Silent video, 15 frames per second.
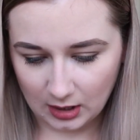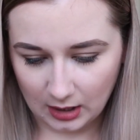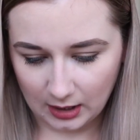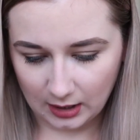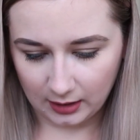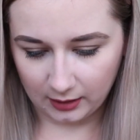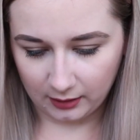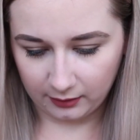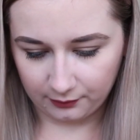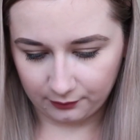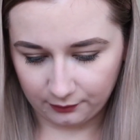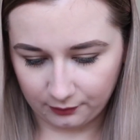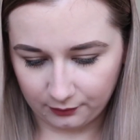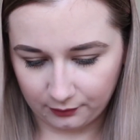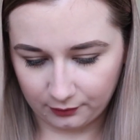
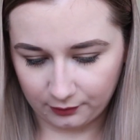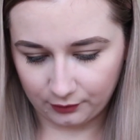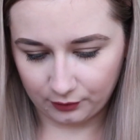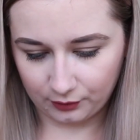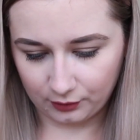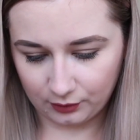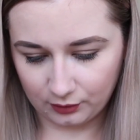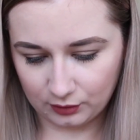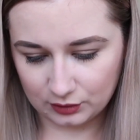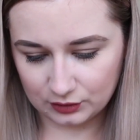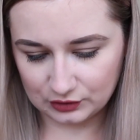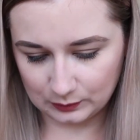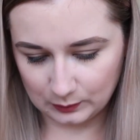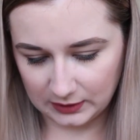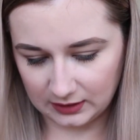And you
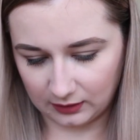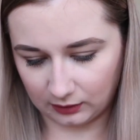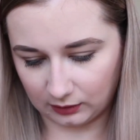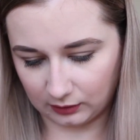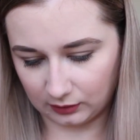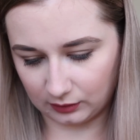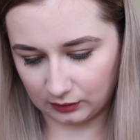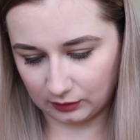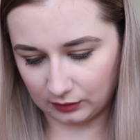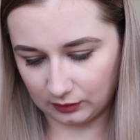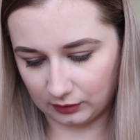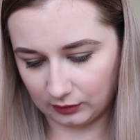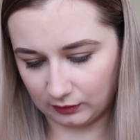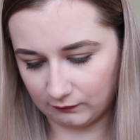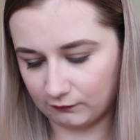should wait
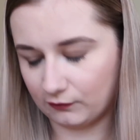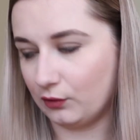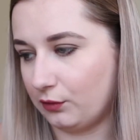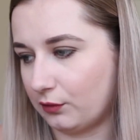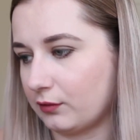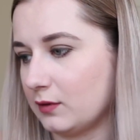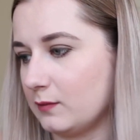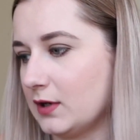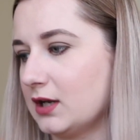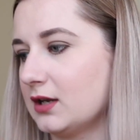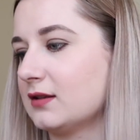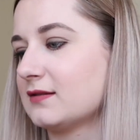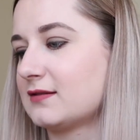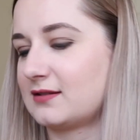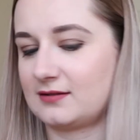full 3
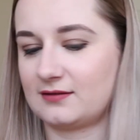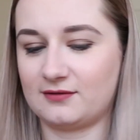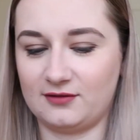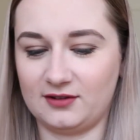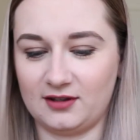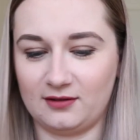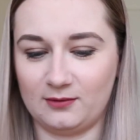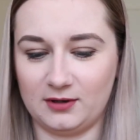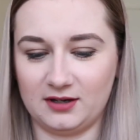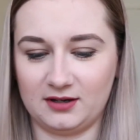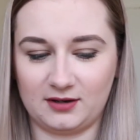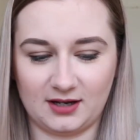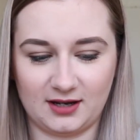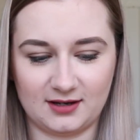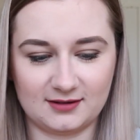minutes for the other one.
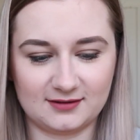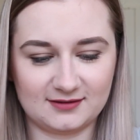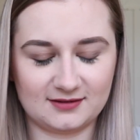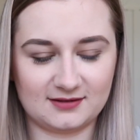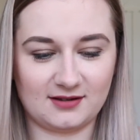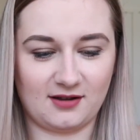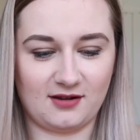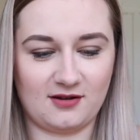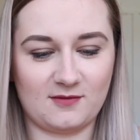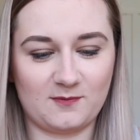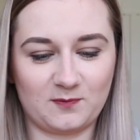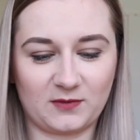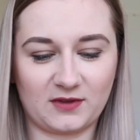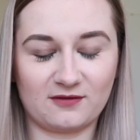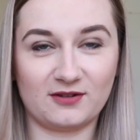Okay, so I
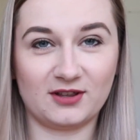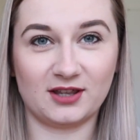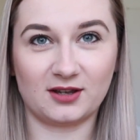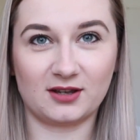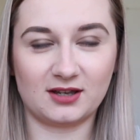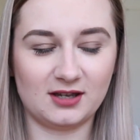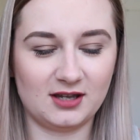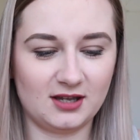feel like